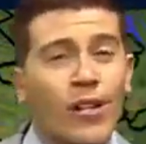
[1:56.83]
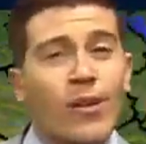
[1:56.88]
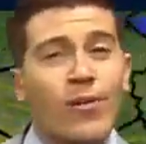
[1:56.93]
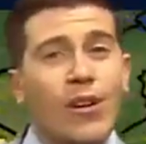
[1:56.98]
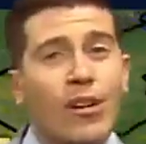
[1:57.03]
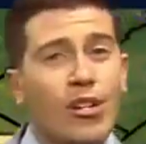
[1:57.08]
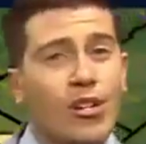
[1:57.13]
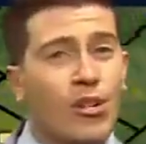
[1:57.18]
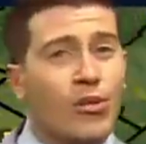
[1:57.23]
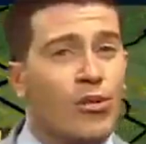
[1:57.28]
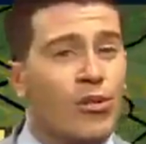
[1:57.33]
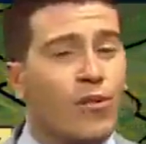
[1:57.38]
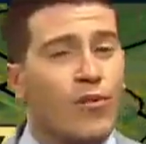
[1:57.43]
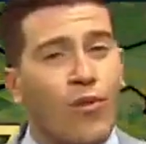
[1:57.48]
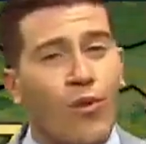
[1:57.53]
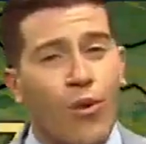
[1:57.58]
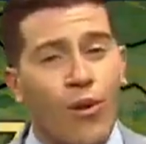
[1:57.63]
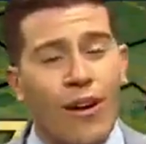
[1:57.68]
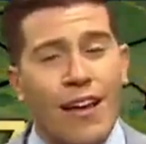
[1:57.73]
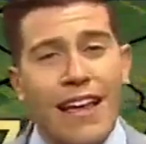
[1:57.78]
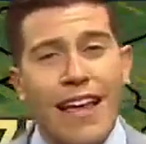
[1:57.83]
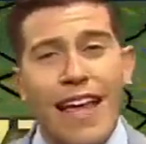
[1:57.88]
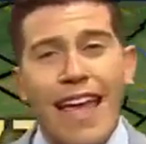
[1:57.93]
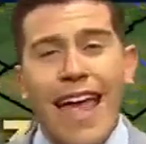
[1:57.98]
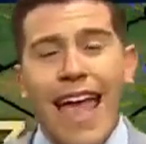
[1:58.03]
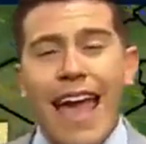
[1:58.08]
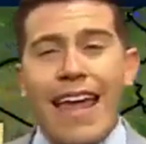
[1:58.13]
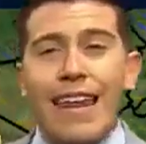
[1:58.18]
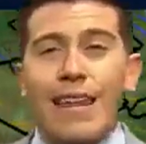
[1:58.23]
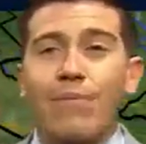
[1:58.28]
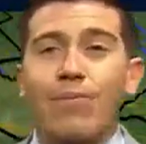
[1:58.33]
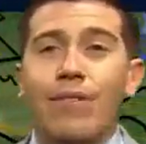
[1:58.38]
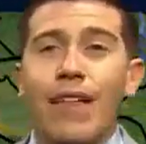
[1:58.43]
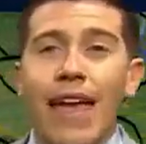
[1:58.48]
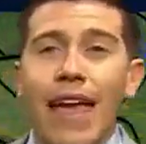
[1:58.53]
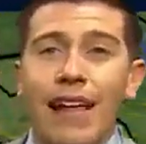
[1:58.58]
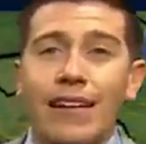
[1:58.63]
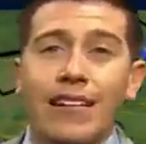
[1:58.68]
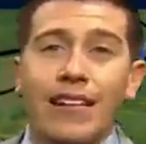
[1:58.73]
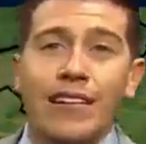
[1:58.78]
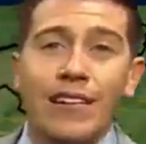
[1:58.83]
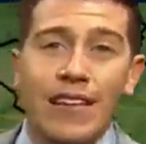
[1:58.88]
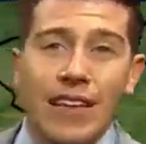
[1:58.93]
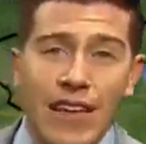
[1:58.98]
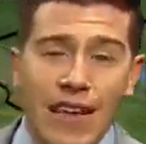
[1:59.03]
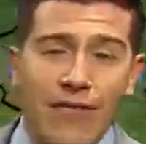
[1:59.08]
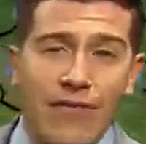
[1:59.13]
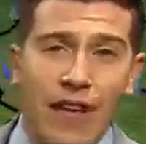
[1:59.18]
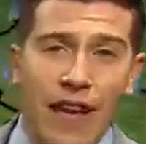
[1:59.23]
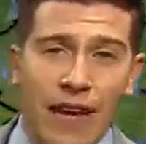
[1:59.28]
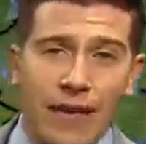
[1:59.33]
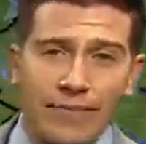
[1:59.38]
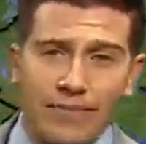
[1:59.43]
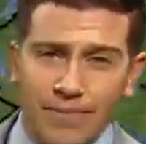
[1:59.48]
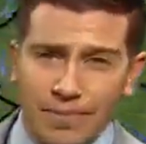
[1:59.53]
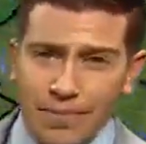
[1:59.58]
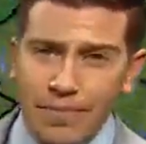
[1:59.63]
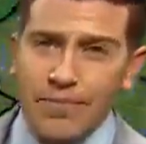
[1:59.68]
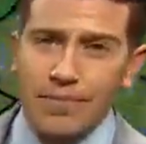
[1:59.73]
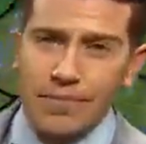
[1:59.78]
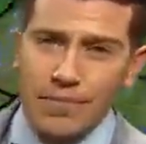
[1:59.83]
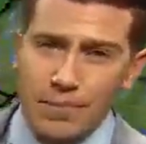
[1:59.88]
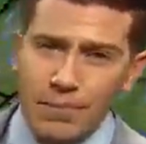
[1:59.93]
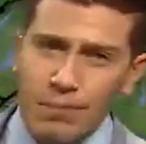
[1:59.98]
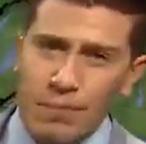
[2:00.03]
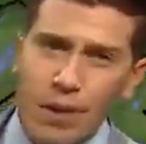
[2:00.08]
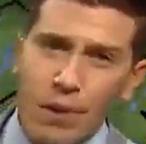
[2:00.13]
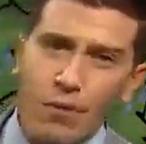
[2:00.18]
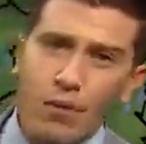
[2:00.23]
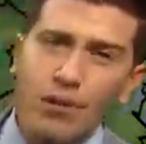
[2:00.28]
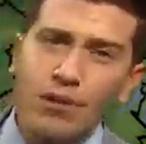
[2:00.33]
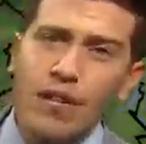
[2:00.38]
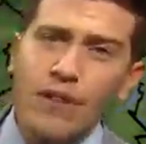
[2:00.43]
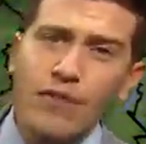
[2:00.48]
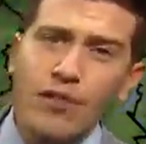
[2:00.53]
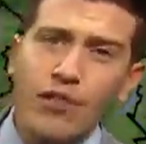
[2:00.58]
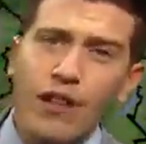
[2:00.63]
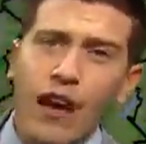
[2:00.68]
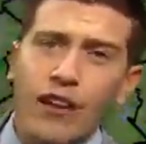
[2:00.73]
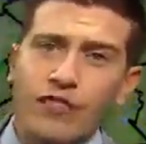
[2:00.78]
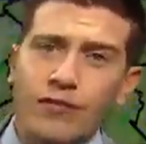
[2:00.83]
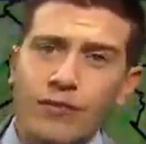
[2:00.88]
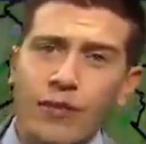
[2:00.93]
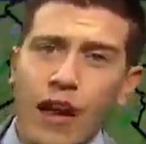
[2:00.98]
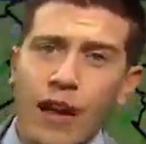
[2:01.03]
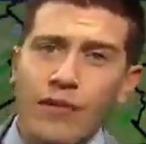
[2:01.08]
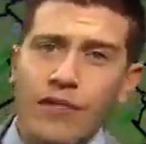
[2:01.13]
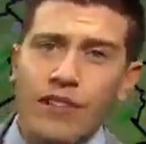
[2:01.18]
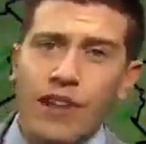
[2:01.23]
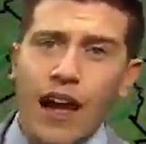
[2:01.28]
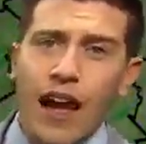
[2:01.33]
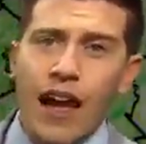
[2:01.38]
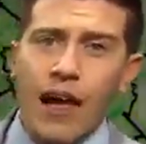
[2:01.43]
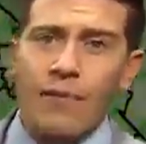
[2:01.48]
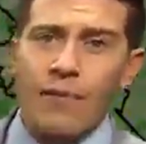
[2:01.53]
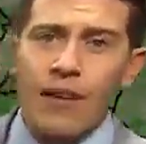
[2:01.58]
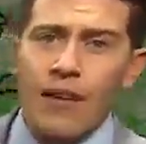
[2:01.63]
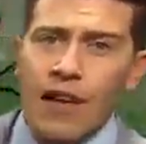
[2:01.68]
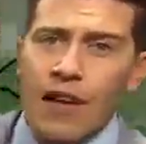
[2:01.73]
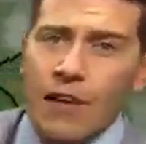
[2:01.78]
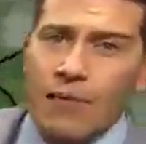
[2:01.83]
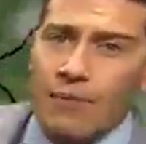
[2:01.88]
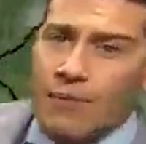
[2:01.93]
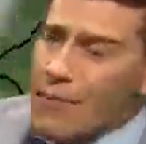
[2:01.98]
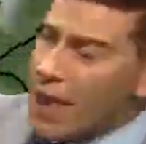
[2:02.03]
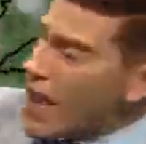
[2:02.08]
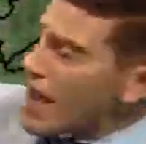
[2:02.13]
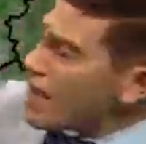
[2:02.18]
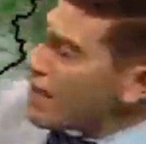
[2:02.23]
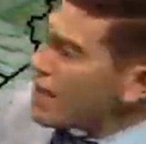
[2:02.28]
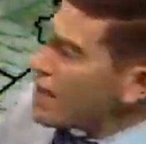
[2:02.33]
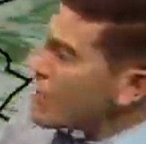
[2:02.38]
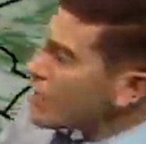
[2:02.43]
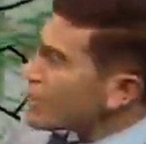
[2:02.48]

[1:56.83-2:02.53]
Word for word: No issues for any plans this evening. We'll see a few clouds from time to time. Maybe a